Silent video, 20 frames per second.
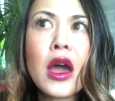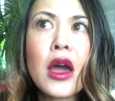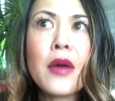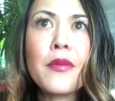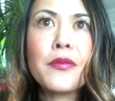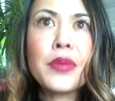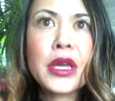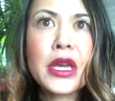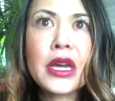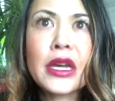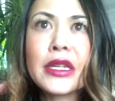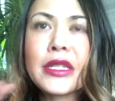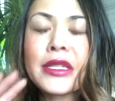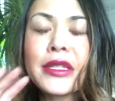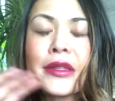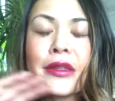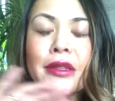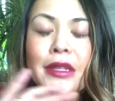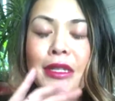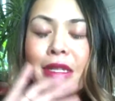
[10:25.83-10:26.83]
because
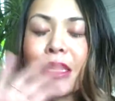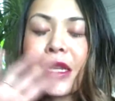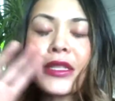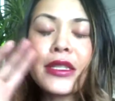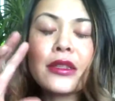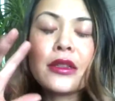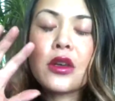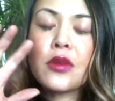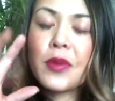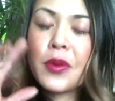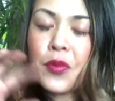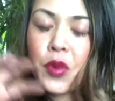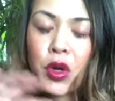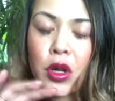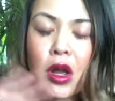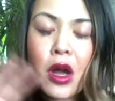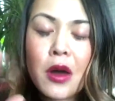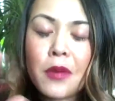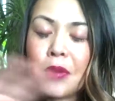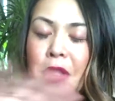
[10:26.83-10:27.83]
this gets a little bit more
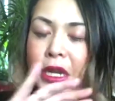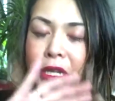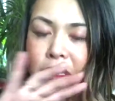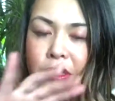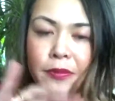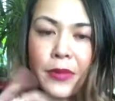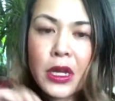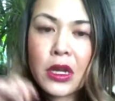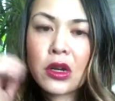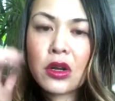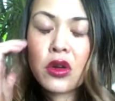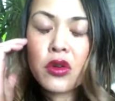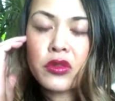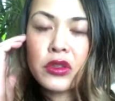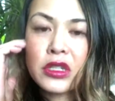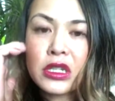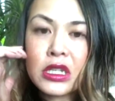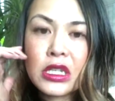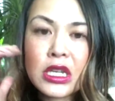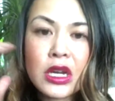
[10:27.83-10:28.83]
complex. I'm not going to go
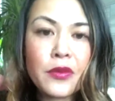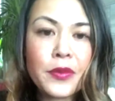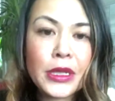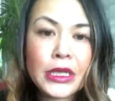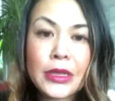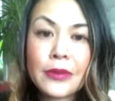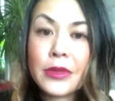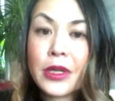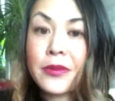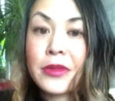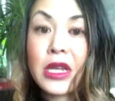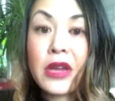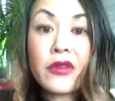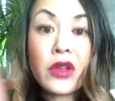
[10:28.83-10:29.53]
into detail, but sometimes you have a